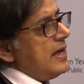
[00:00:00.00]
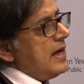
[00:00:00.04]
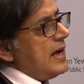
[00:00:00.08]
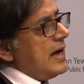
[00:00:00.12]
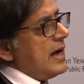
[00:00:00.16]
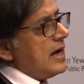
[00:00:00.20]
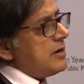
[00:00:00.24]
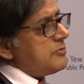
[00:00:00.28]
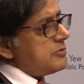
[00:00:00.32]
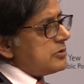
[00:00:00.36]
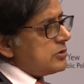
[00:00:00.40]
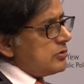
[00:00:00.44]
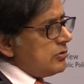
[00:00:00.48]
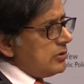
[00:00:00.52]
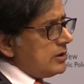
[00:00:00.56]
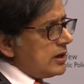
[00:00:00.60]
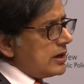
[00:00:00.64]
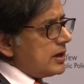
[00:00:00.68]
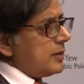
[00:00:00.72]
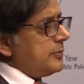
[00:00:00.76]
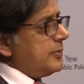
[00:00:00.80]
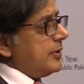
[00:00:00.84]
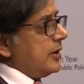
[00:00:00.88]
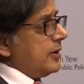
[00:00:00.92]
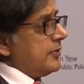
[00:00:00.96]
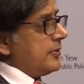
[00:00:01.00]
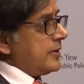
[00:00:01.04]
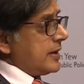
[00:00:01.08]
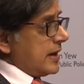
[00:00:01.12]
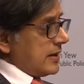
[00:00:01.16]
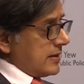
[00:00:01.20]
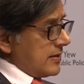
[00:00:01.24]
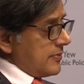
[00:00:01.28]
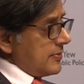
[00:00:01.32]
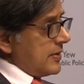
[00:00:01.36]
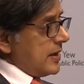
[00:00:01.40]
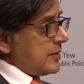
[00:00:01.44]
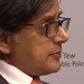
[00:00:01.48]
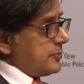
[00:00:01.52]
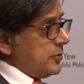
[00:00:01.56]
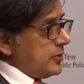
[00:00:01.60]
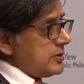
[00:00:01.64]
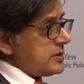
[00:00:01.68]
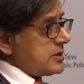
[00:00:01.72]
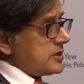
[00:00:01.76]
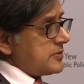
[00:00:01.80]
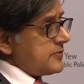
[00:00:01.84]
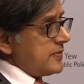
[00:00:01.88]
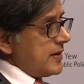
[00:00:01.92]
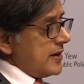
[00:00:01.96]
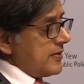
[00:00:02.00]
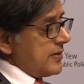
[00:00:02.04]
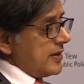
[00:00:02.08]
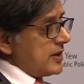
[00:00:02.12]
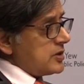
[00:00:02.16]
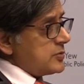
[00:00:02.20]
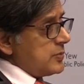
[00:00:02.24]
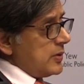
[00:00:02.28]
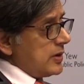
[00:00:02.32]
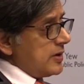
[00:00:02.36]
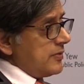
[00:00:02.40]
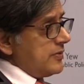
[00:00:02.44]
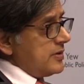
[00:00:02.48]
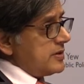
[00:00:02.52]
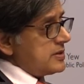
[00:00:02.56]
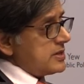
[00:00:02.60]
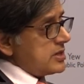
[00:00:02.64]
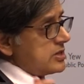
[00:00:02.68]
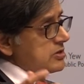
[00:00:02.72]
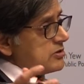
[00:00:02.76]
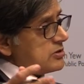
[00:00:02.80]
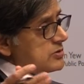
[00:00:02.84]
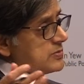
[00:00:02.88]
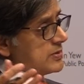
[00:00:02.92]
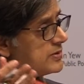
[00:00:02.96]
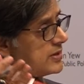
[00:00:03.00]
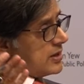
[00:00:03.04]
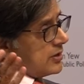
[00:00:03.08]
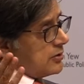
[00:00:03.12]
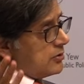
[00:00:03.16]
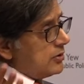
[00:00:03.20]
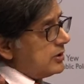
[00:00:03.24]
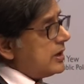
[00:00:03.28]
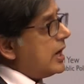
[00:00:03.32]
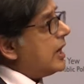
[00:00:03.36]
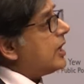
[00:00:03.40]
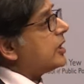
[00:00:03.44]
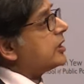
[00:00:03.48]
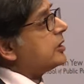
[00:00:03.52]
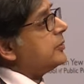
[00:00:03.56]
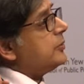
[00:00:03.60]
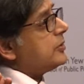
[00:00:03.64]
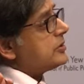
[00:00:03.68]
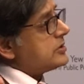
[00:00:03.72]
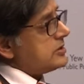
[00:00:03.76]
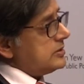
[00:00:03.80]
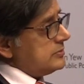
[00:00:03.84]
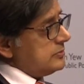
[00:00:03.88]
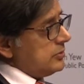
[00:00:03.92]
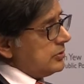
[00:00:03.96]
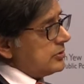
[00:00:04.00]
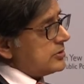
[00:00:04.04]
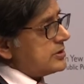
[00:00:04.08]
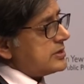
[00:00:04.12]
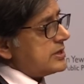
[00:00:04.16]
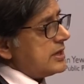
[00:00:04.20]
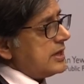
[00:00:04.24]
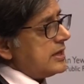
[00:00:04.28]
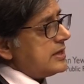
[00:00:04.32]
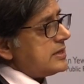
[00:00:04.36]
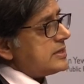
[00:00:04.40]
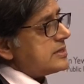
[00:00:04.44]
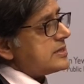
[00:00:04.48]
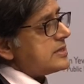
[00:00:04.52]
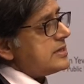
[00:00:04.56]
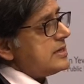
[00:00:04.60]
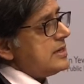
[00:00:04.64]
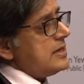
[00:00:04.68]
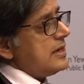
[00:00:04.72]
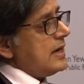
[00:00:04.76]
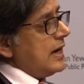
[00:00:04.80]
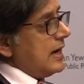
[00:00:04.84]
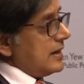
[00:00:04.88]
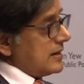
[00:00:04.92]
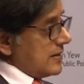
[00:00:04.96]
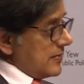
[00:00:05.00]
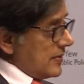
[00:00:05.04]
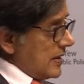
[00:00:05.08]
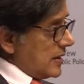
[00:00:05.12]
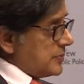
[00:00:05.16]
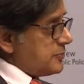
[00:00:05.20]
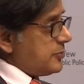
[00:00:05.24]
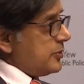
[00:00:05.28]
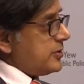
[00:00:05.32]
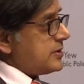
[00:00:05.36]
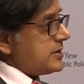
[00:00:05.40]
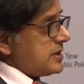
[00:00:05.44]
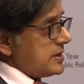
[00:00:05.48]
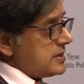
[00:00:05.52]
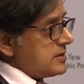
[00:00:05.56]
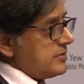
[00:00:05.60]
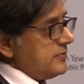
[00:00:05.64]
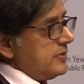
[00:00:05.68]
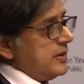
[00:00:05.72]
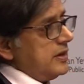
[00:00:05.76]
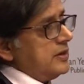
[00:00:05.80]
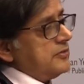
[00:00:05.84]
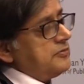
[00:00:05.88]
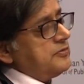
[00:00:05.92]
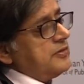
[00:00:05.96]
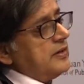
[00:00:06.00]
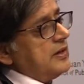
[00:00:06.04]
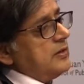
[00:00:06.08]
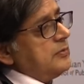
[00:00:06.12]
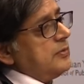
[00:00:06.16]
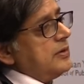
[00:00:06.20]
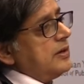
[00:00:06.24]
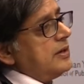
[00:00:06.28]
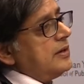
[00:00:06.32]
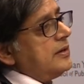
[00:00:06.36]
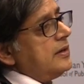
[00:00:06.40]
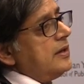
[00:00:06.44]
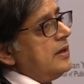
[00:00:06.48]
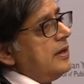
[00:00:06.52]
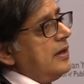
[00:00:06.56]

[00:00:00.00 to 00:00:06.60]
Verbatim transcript: I would go a little beyond that. I think that point is fair. I think it's one of these issues where there are good arguments on both sides. I think that point is a very fair one.